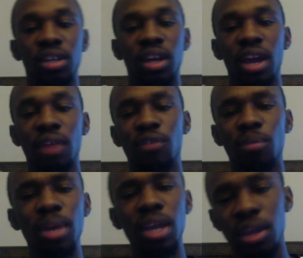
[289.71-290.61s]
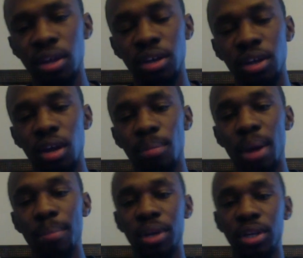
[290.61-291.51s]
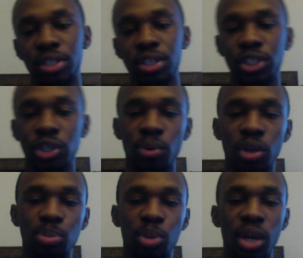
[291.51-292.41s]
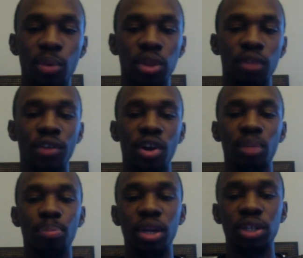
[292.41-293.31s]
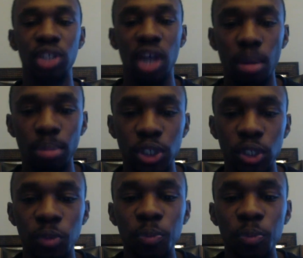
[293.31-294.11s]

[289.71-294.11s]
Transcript: And for me, my biggest issue was playing with a very pinched embouchure.